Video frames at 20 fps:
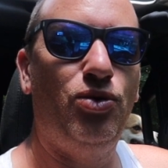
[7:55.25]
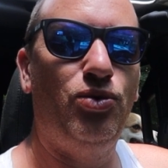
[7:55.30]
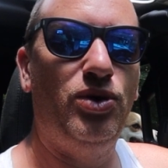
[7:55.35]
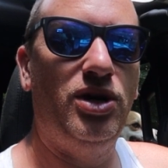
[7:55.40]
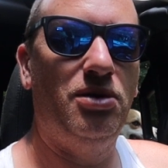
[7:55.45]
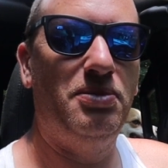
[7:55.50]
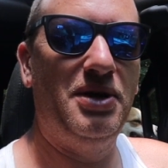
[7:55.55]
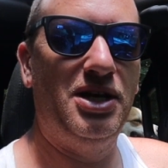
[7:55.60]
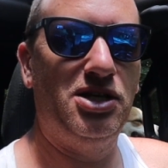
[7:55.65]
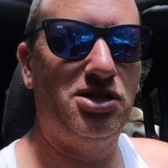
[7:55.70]

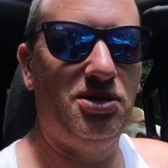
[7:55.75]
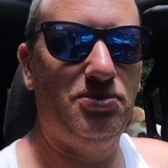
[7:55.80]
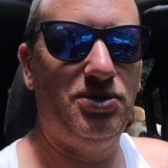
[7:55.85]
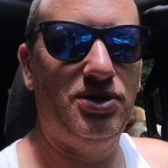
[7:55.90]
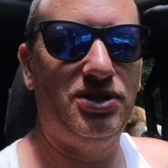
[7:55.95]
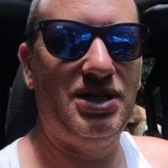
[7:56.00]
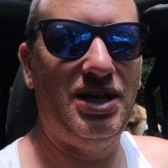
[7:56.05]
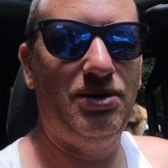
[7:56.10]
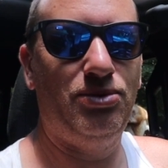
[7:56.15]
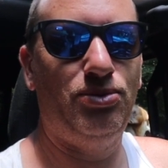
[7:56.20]
We are
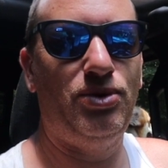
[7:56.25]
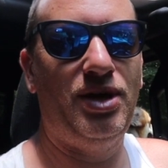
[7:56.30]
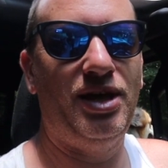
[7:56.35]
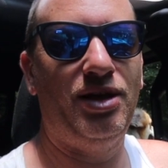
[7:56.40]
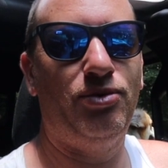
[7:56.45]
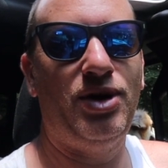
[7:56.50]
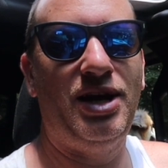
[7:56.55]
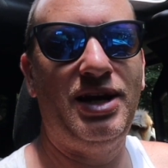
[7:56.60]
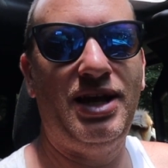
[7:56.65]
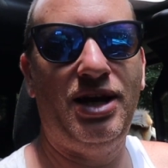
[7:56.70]
basically
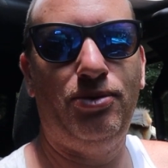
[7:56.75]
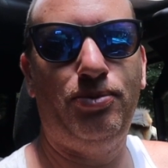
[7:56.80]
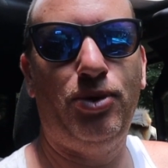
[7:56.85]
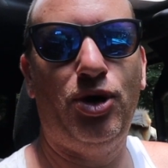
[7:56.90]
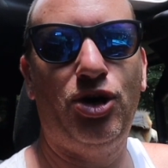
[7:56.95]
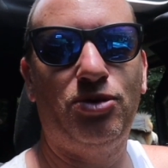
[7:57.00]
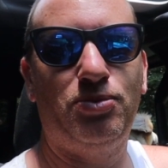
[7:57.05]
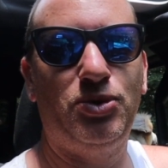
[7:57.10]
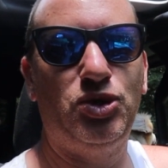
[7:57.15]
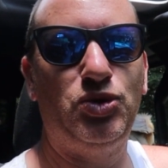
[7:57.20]
like right now
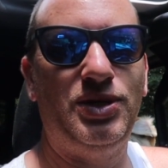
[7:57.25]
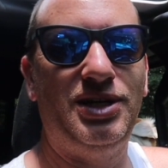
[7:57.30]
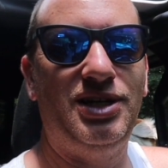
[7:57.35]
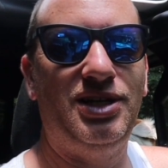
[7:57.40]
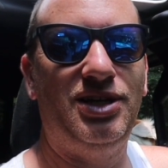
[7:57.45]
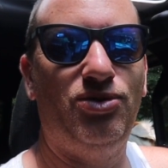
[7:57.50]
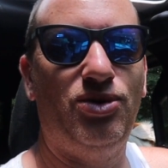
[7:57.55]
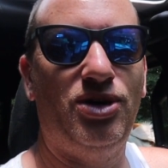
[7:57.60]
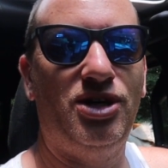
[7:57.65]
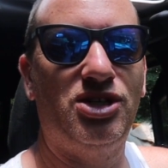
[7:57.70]
parked
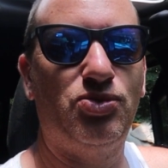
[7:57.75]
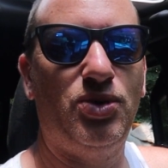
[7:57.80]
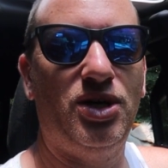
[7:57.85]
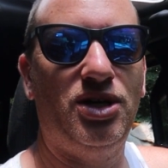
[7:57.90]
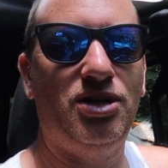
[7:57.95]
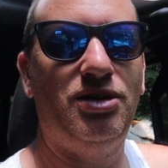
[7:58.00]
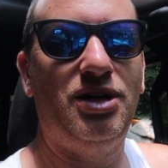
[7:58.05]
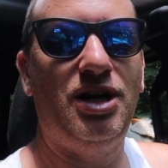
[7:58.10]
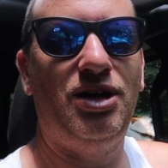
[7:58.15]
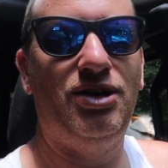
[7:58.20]
between
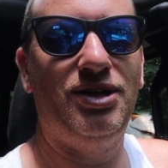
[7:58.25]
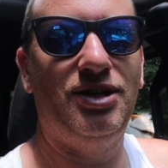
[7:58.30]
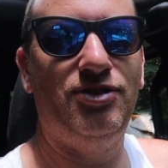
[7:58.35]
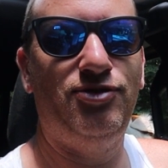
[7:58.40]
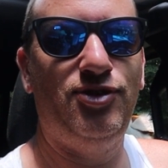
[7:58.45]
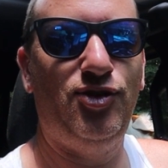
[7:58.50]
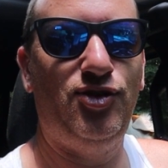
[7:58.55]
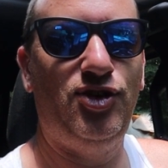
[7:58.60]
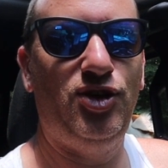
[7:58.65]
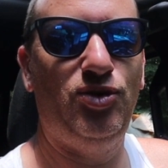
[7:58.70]
Roswell and Area
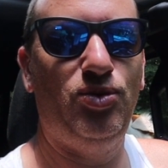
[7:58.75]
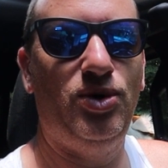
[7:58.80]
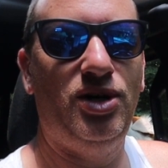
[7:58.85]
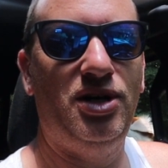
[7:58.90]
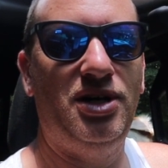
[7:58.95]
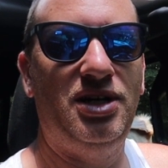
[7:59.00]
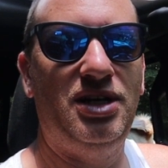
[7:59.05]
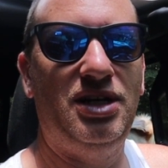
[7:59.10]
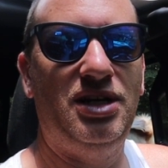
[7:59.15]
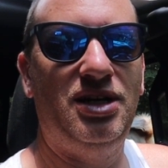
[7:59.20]

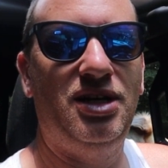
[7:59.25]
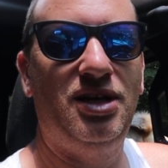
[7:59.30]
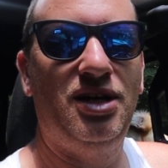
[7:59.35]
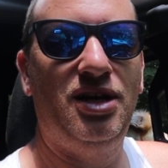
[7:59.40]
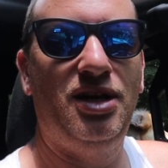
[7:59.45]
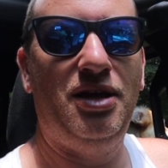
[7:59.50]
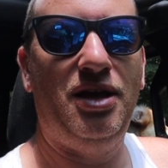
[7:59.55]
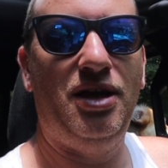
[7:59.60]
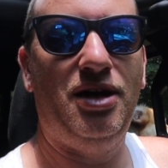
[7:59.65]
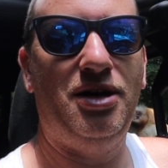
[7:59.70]
51,
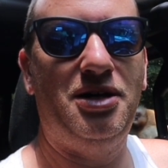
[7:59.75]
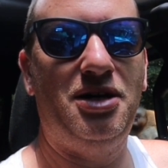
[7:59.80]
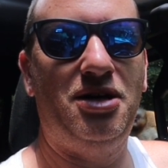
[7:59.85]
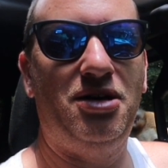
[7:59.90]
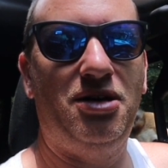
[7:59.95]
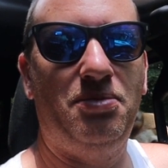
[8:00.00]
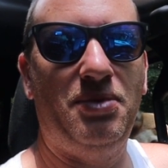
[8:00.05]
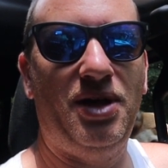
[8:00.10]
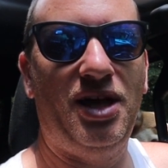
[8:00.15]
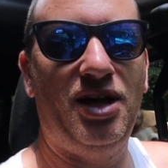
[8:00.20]

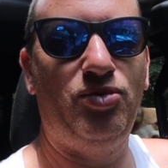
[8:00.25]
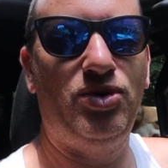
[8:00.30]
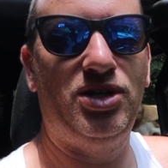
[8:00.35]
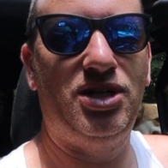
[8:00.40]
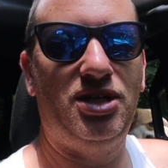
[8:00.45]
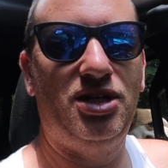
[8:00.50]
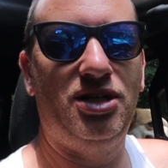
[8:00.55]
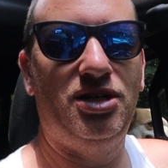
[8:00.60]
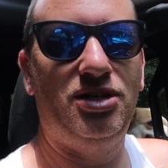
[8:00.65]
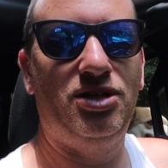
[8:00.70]
and we
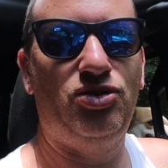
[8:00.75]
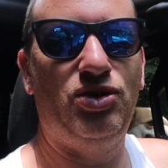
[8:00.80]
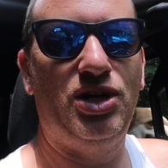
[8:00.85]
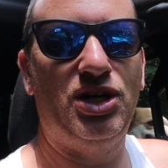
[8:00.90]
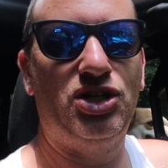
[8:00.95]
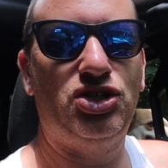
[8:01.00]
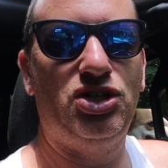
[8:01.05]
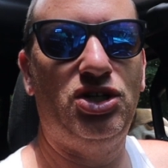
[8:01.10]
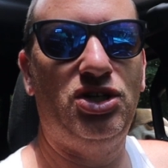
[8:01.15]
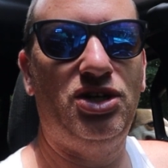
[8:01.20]
it in the
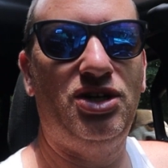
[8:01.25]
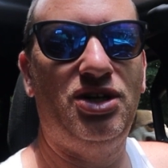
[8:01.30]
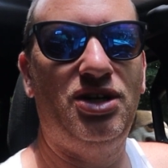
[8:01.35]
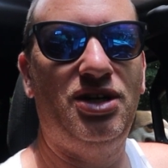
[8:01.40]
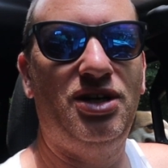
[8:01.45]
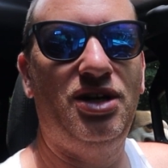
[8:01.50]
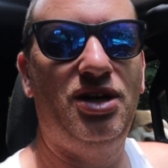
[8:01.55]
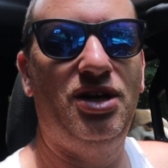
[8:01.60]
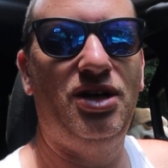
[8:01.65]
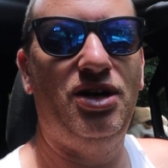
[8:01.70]
direction
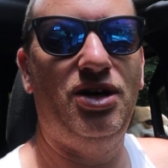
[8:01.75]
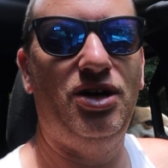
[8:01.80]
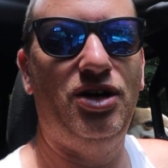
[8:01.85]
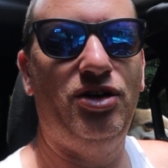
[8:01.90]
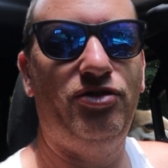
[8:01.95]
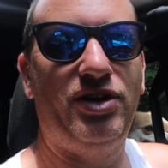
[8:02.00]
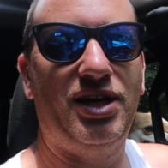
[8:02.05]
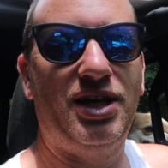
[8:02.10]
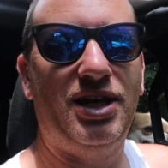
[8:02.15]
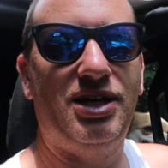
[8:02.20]

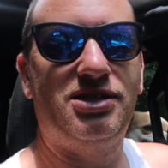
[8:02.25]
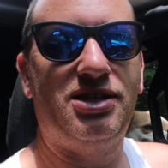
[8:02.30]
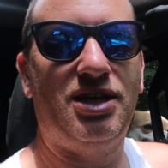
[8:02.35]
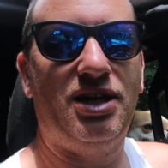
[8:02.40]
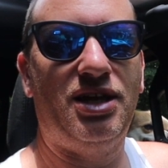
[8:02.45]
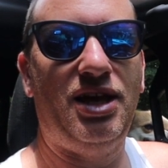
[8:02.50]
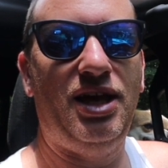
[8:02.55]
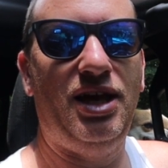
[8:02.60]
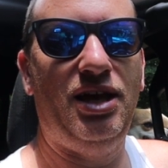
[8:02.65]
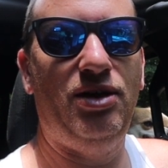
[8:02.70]
of, I guess,
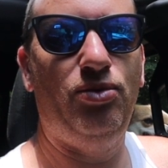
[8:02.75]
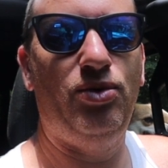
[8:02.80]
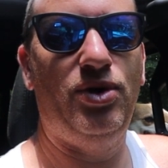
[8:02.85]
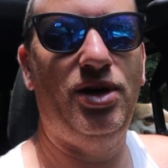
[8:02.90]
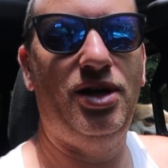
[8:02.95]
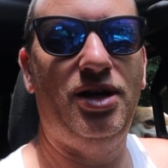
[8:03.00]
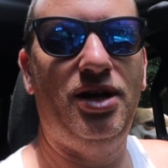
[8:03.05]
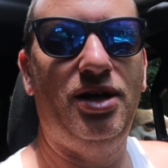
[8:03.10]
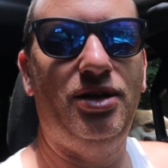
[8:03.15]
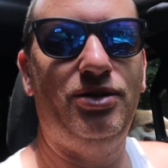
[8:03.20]
like
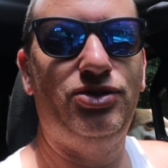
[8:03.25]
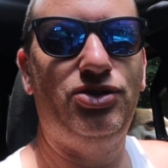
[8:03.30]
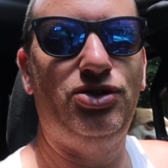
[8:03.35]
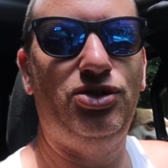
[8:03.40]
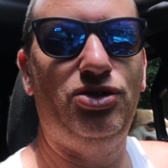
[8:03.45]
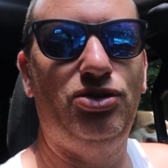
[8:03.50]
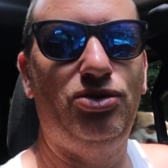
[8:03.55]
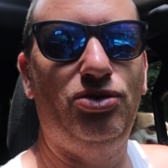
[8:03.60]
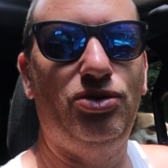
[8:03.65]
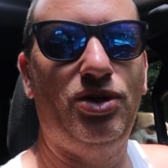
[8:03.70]
K1
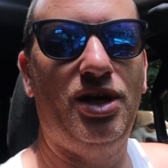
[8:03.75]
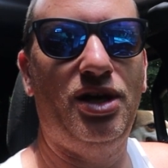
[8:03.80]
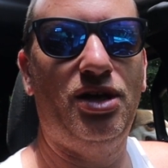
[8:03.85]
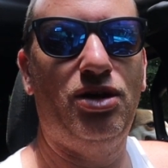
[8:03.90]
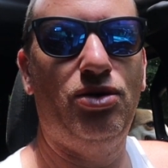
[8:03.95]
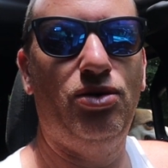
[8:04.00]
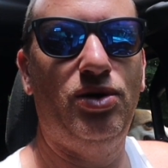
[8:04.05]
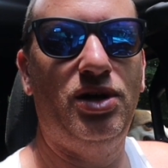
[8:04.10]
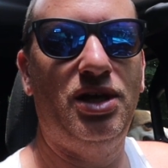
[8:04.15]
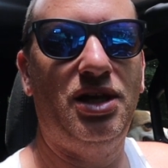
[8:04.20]
L2,
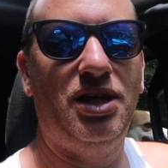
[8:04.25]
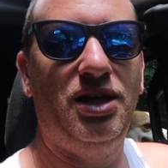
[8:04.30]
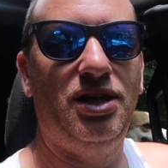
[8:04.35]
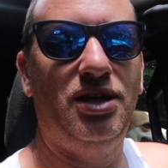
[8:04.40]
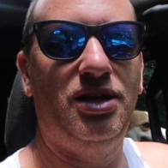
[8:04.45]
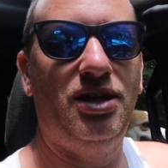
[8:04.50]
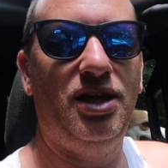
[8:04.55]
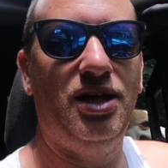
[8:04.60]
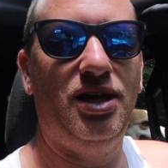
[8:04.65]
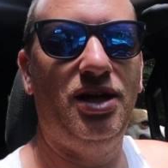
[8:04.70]
like going
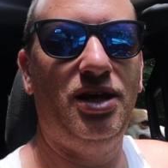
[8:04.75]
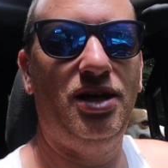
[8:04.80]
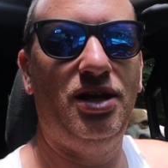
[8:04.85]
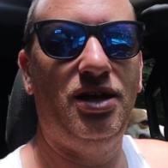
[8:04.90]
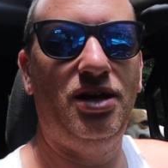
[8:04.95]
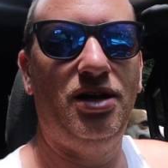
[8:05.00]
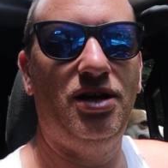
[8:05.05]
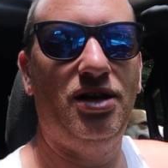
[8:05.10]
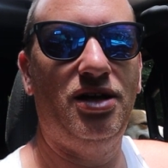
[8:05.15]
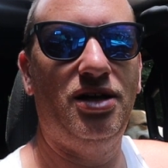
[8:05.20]
in
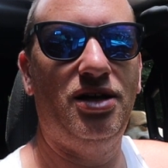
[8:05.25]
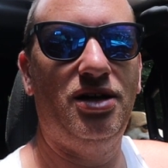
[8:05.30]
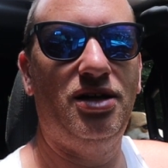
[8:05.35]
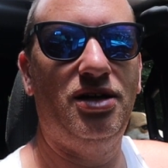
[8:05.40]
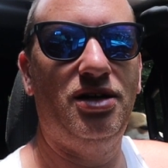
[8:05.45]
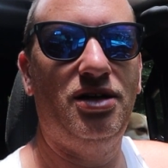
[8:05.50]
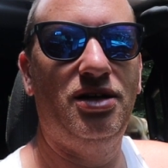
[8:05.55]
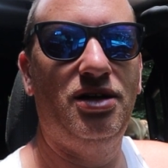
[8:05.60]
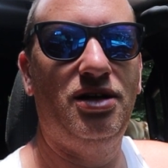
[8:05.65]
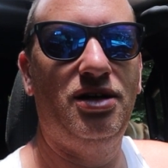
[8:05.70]

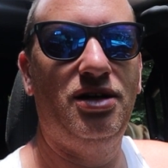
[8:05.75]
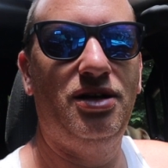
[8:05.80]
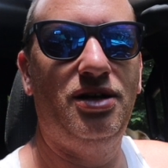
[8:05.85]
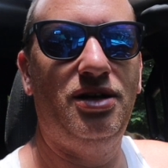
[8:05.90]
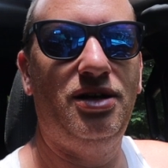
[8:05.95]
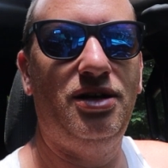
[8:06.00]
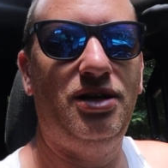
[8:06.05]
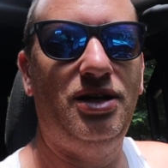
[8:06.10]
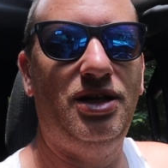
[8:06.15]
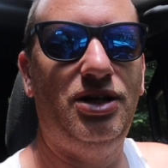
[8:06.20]
a
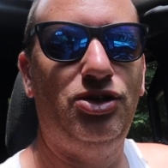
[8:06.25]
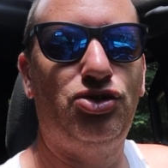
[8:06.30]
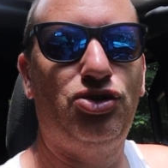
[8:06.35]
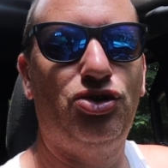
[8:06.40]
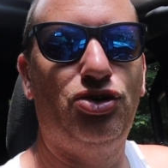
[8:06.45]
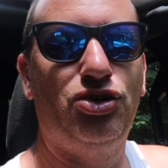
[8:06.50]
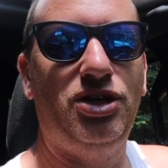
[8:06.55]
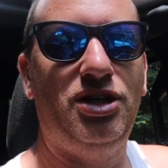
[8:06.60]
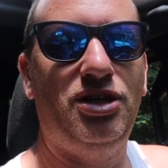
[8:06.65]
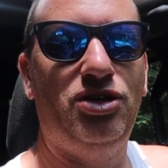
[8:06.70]

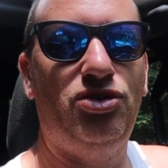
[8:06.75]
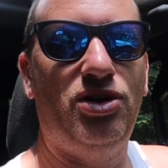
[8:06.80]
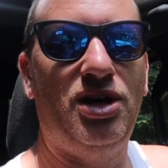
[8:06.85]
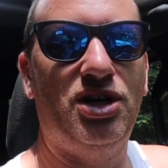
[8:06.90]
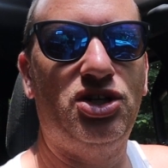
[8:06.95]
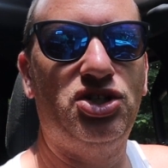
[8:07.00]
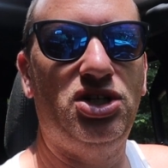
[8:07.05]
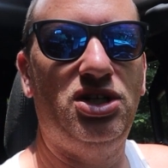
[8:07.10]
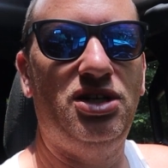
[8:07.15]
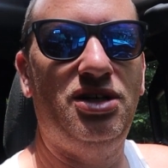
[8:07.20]
easterly
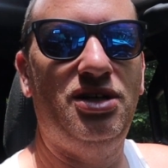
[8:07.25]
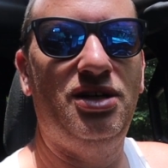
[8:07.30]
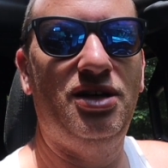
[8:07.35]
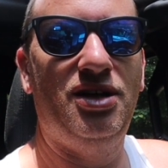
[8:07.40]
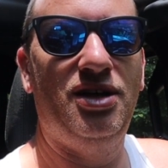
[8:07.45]
direction.